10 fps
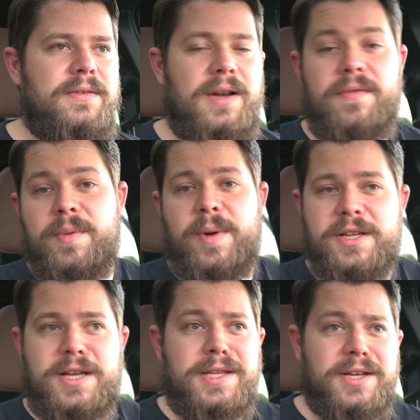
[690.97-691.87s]
well,
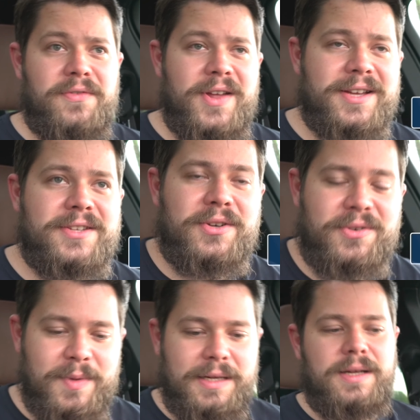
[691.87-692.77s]
everybody's getting flagged,
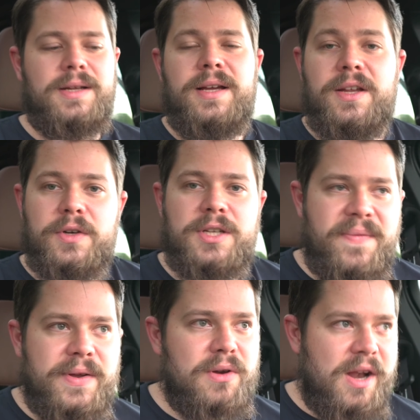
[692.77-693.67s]
so it will
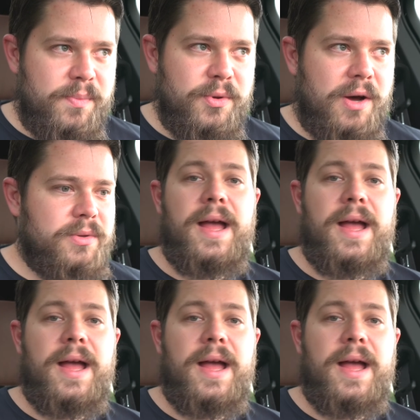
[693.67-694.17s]
definitely help you out.